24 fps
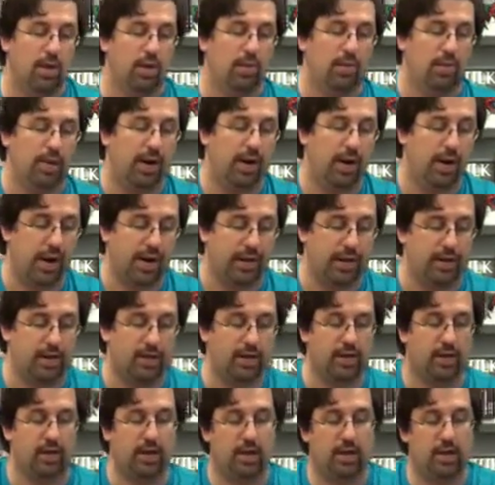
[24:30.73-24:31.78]
But all right.
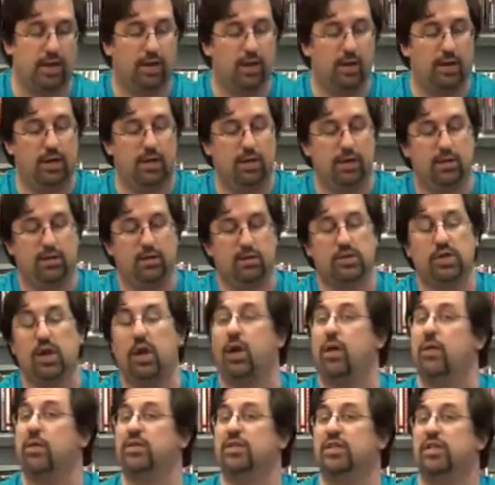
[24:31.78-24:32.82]

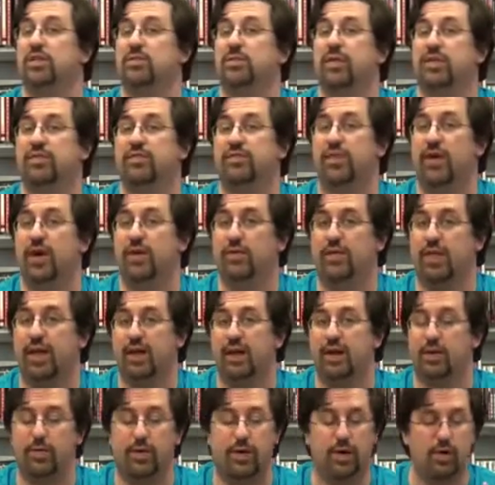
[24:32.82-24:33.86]
Sorry I wasn't as much fun without
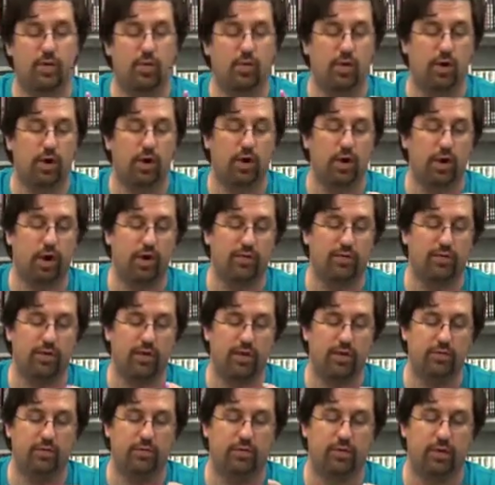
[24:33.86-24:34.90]
anybody to work off
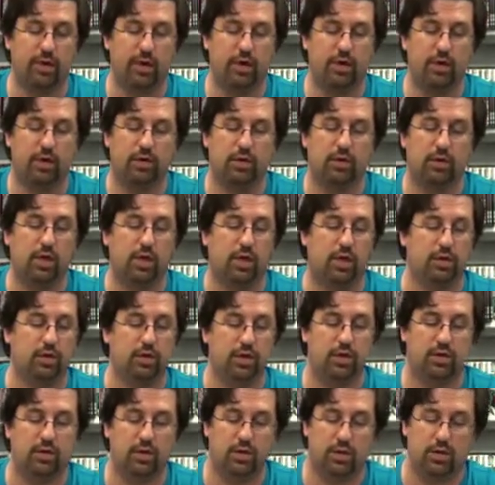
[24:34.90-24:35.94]
of. You can
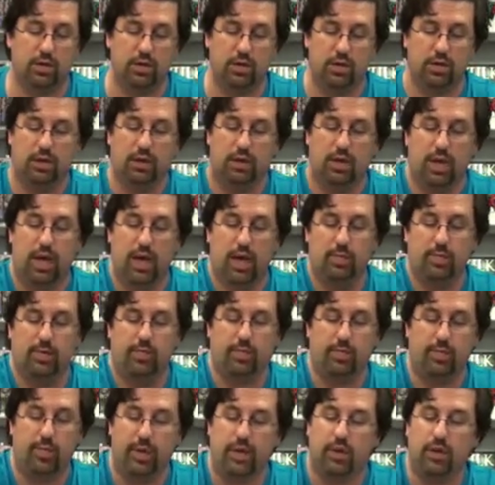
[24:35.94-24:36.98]
continue to hate me
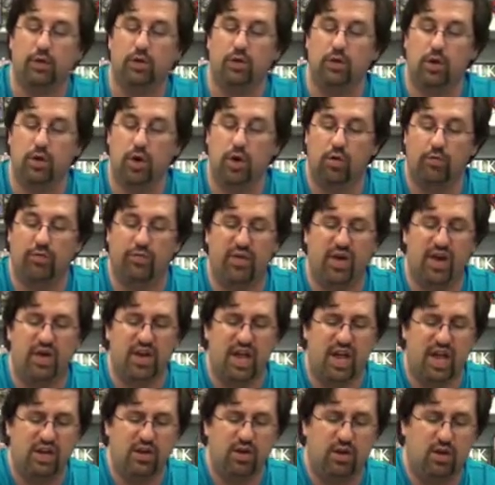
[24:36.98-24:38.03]
for being, you're no fun
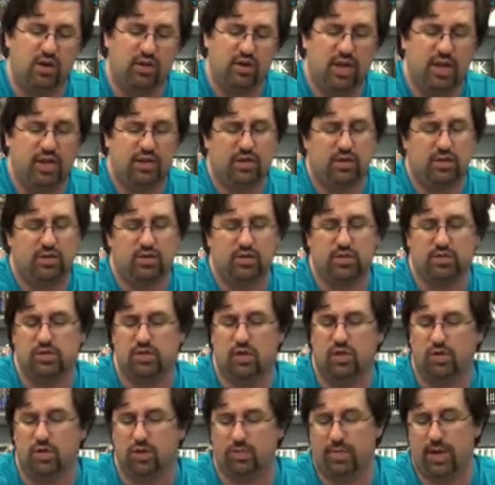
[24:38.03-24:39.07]
and you don't like the Chris
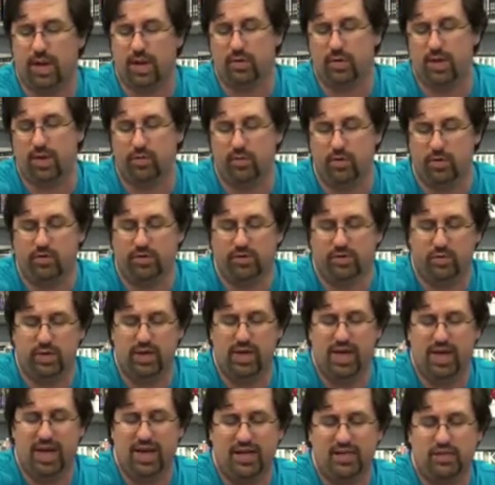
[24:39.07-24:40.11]
Nolan Batman movies.
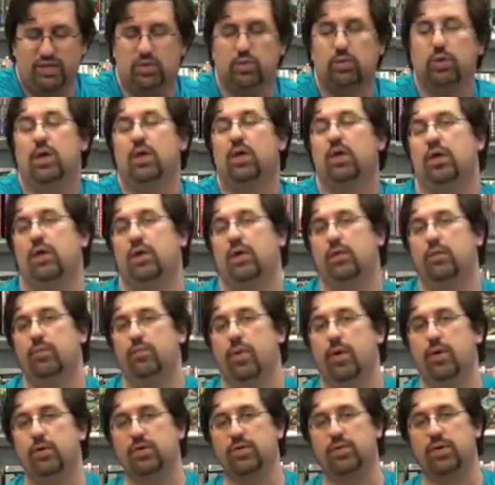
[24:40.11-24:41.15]
We hate you. You know,
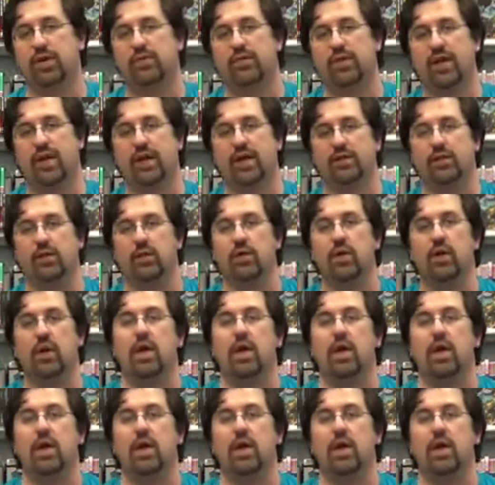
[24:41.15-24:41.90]
post whatever you got to do.